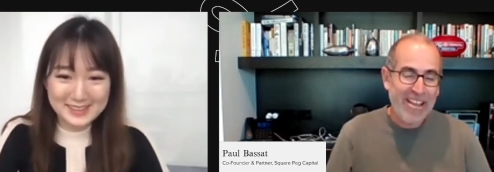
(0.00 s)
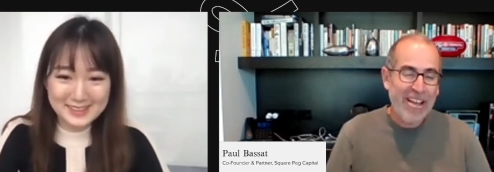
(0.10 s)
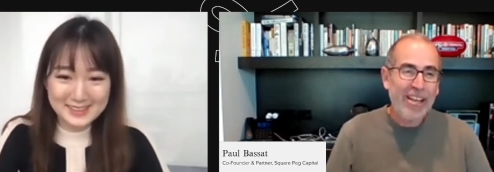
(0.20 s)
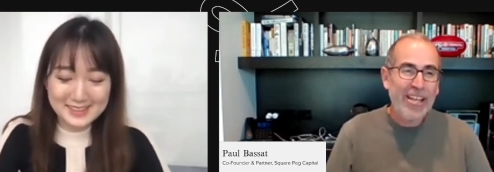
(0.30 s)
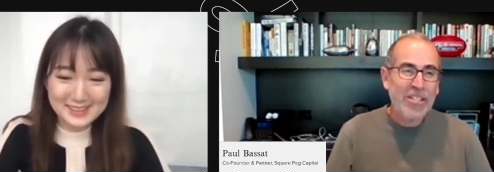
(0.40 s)

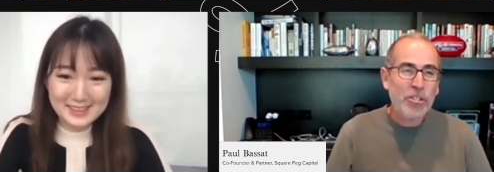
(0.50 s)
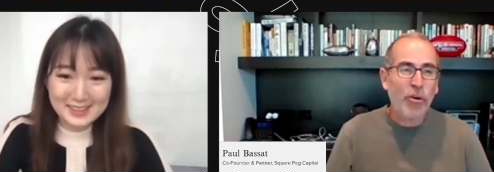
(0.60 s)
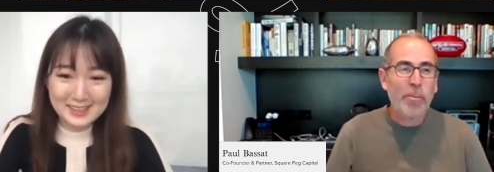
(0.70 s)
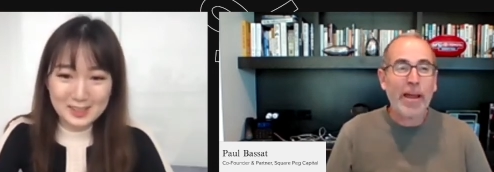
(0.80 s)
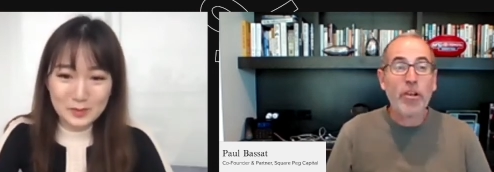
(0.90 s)
Speaker 1: Let's talk
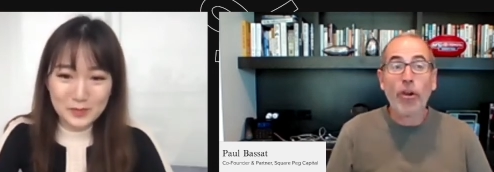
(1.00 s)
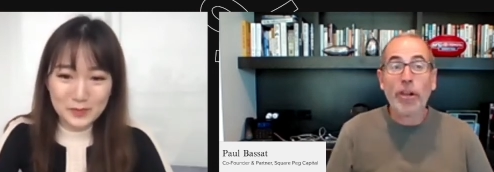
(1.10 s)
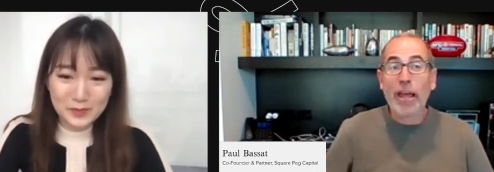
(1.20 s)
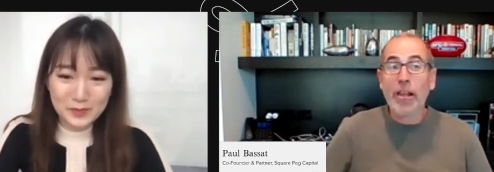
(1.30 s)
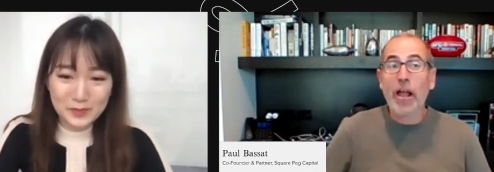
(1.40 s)
about not
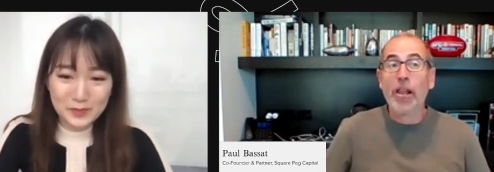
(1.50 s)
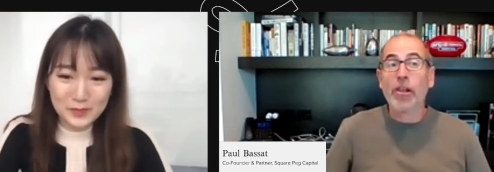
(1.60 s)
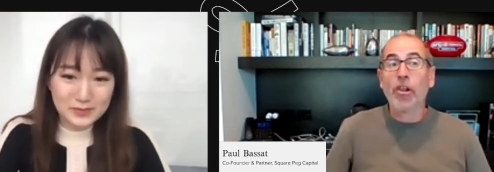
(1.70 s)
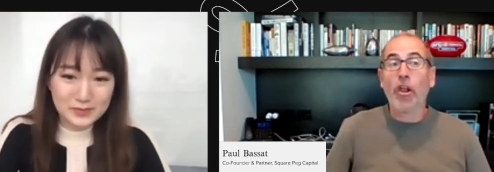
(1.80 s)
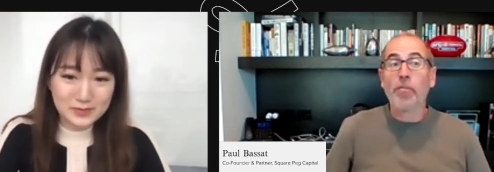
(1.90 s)
a
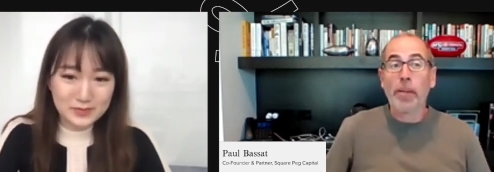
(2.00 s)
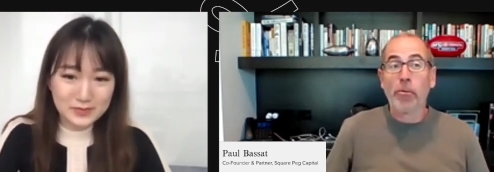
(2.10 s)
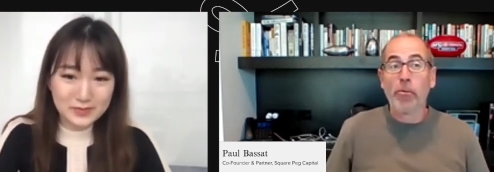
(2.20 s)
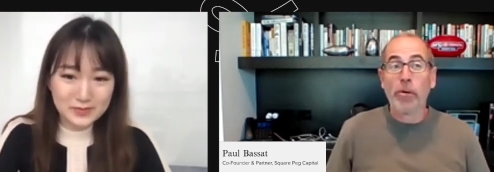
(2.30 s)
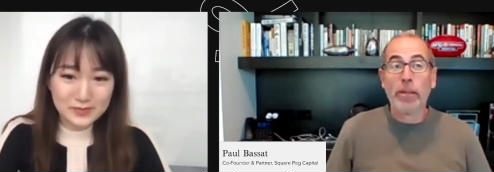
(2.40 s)
lot of people
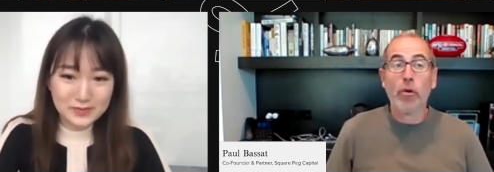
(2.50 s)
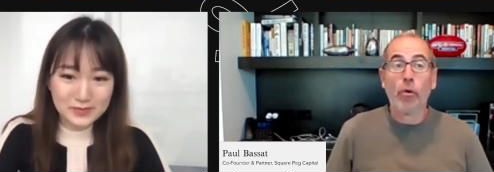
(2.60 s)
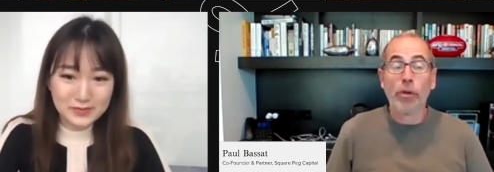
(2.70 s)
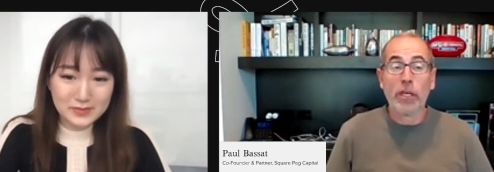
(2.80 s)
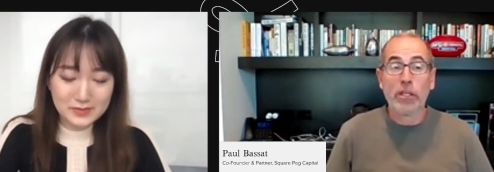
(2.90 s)
in the
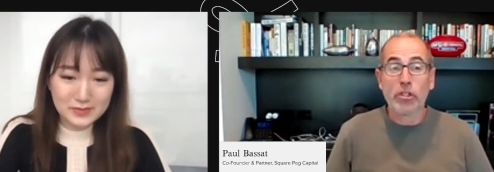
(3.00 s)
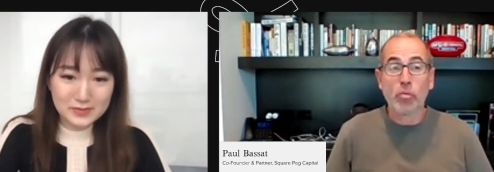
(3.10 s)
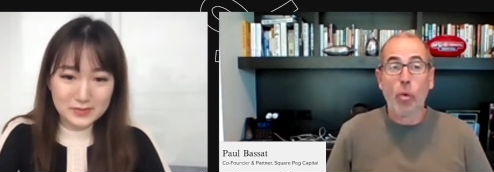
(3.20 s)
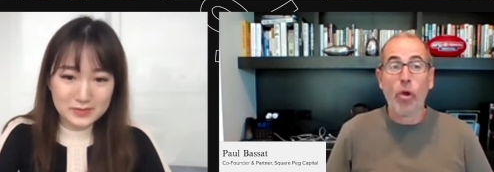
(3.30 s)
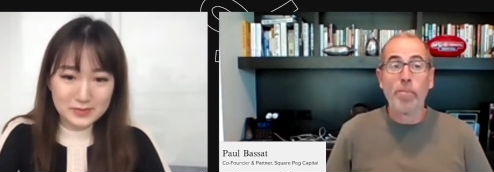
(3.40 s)
audience
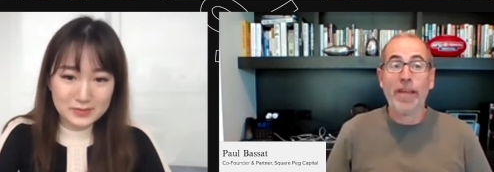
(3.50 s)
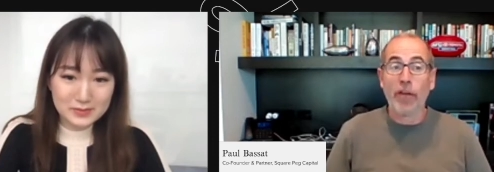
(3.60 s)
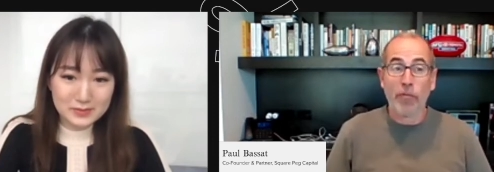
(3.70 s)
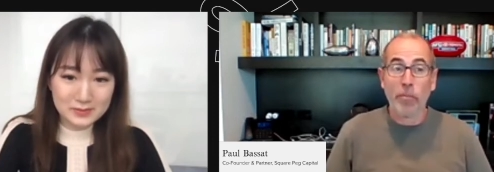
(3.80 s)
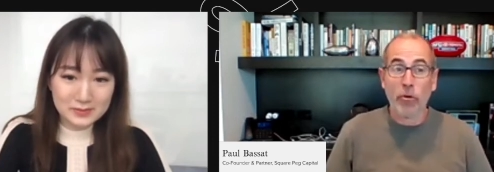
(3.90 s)
won't be that
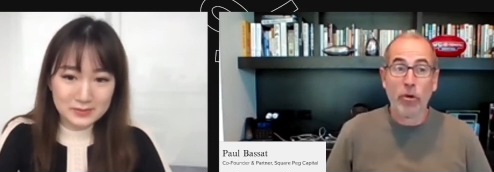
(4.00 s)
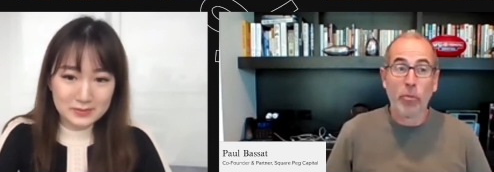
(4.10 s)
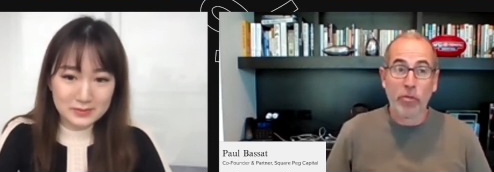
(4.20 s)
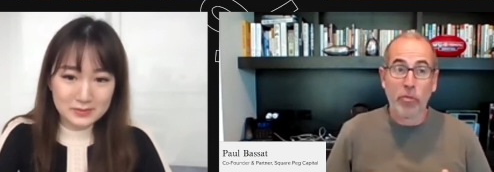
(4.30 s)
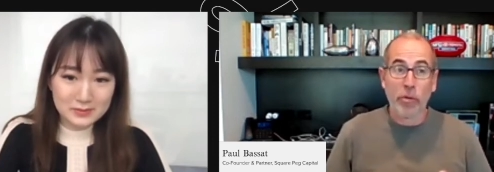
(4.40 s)
familiar with
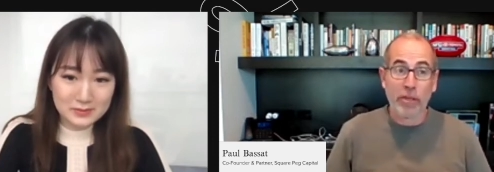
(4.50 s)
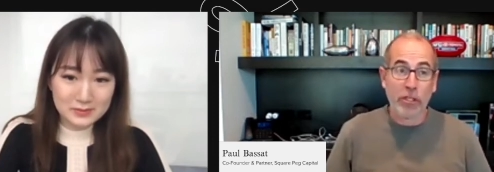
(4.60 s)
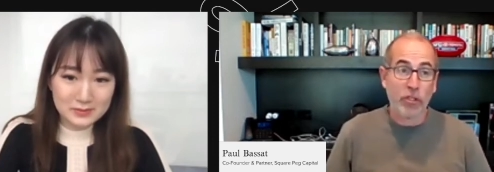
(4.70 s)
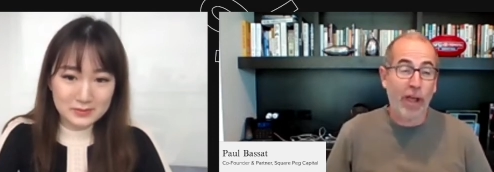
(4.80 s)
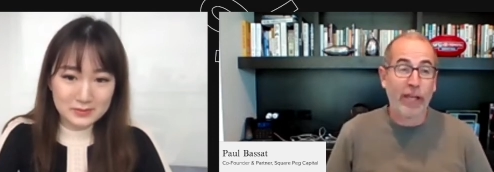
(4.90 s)
with the
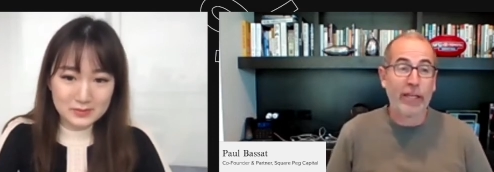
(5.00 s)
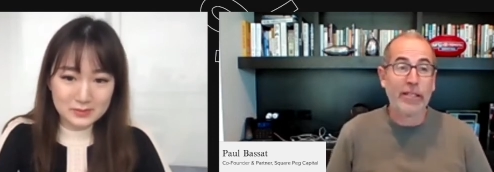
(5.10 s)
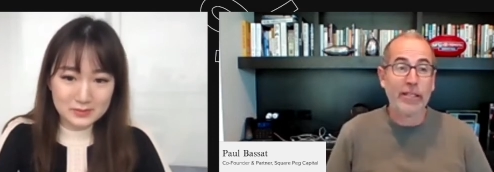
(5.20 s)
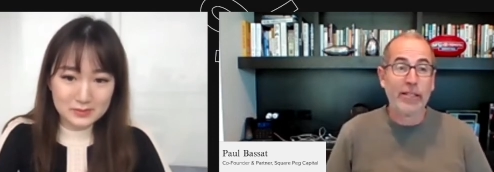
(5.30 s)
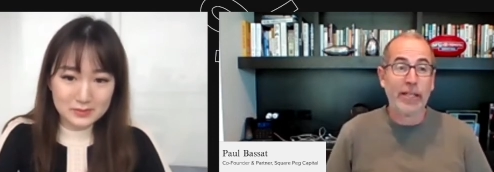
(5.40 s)
Australian
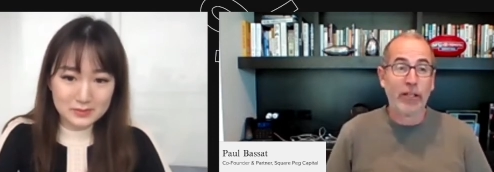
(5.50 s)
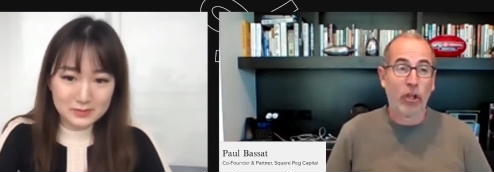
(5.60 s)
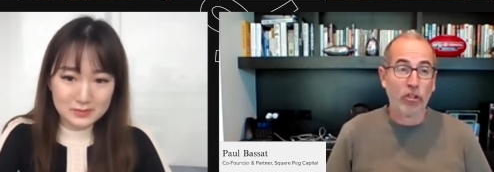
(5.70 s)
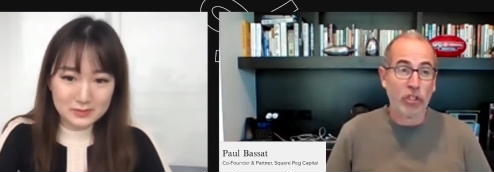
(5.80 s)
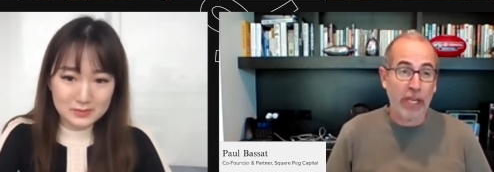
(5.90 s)

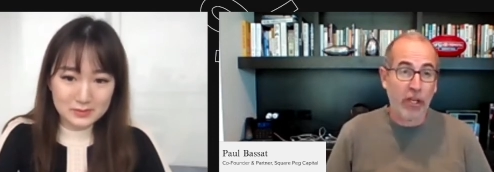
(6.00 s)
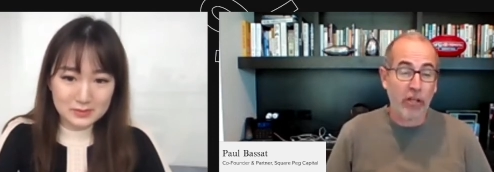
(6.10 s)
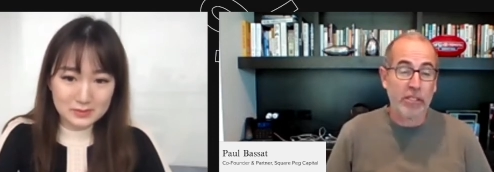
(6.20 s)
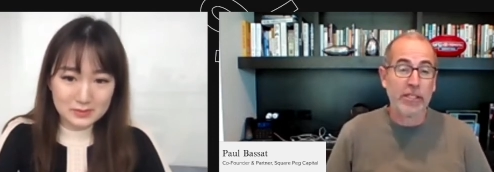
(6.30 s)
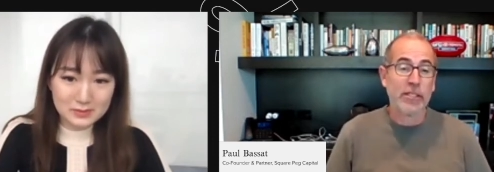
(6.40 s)
technology
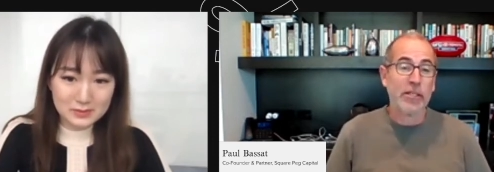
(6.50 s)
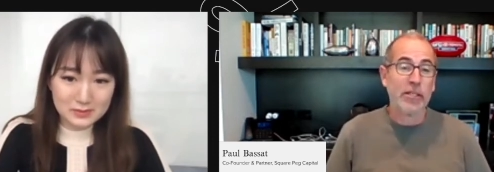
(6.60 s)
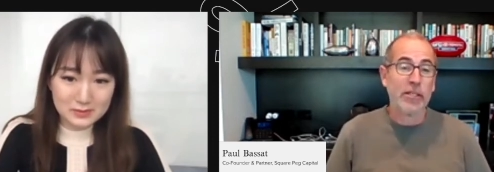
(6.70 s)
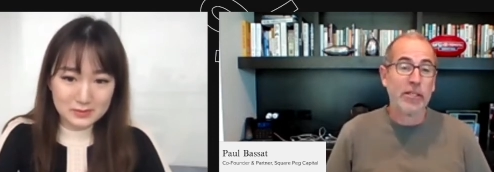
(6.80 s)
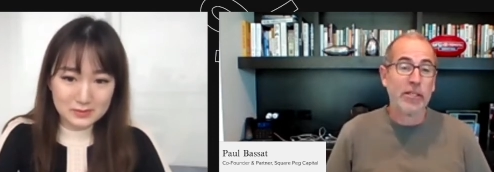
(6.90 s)
ecosystem.
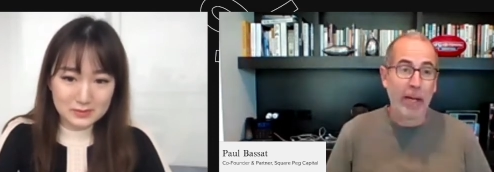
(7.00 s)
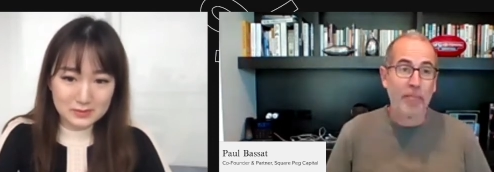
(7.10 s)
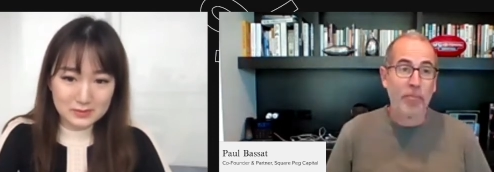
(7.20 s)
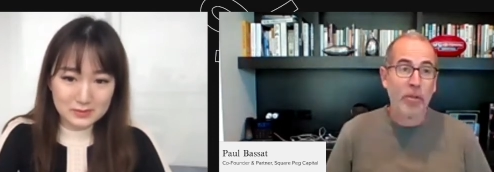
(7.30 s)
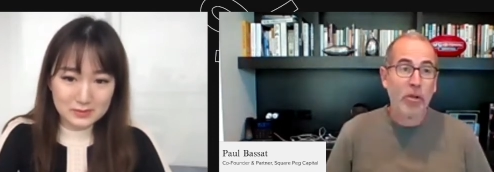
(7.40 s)

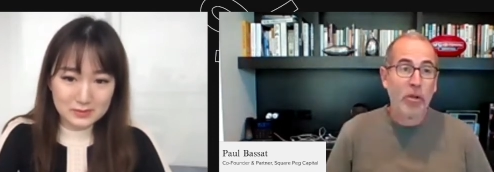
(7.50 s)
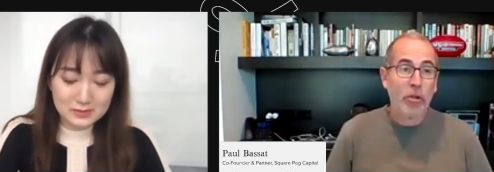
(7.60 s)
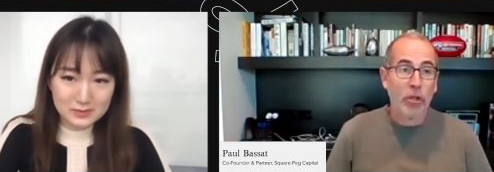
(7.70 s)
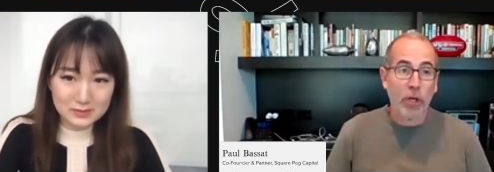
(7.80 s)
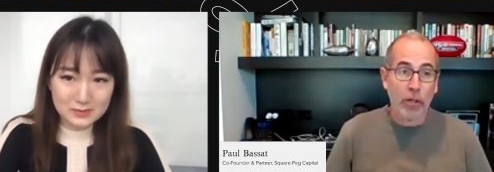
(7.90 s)
Um, you know,